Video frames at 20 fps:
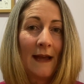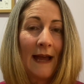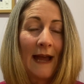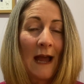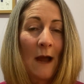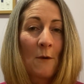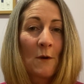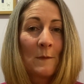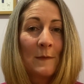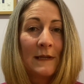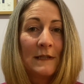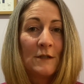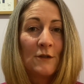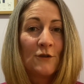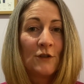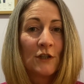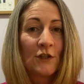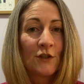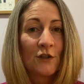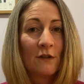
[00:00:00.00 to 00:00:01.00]
Our
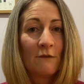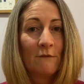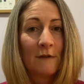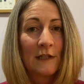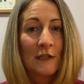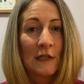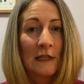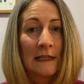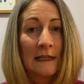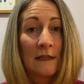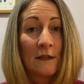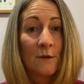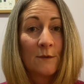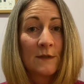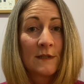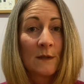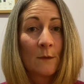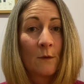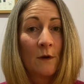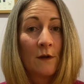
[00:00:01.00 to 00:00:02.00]
paediatrician originally
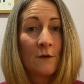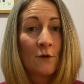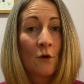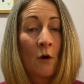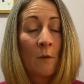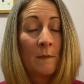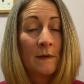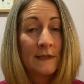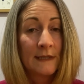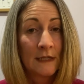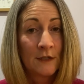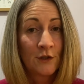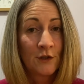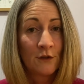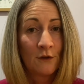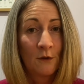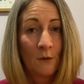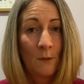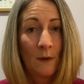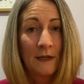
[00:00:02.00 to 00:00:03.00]
used the word
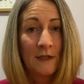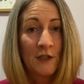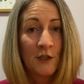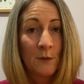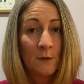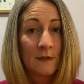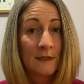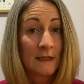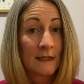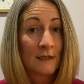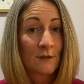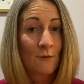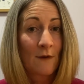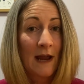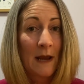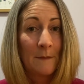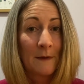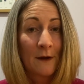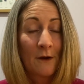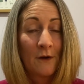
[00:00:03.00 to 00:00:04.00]
oppositional when she was
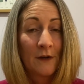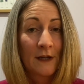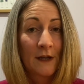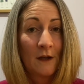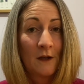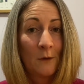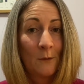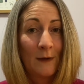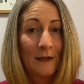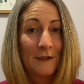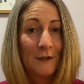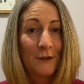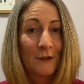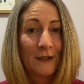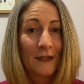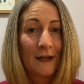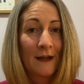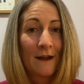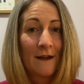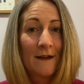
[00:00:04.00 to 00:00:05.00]
describing our girl when
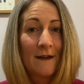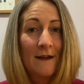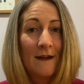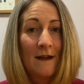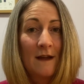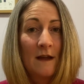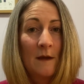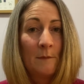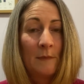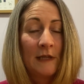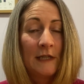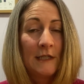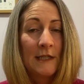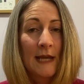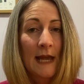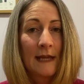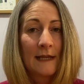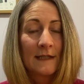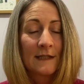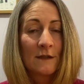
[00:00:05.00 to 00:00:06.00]
younger.
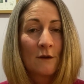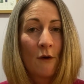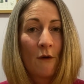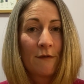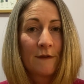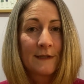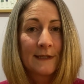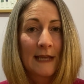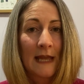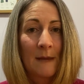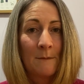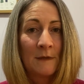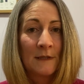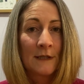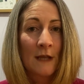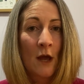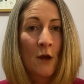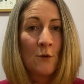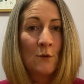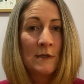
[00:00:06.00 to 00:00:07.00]
PDA is not the same as
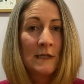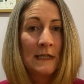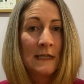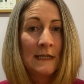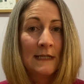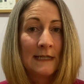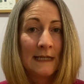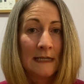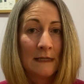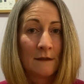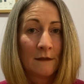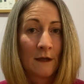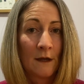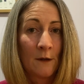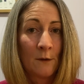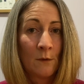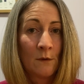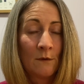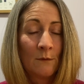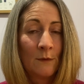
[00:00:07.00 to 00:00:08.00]
ODD
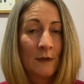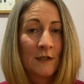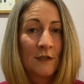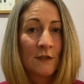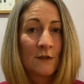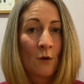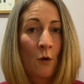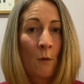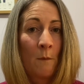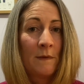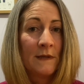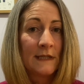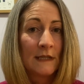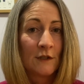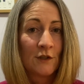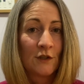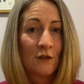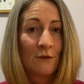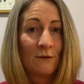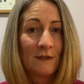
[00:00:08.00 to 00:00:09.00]
though, which is
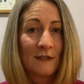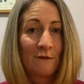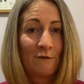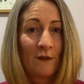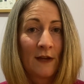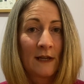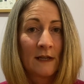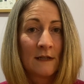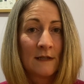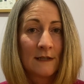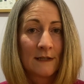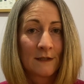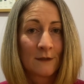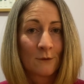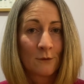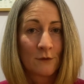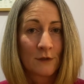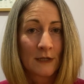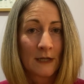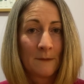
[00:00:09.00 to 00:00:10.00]
oppositional defiant
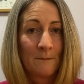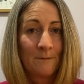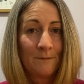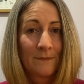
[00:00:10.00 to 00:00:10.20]
disorder.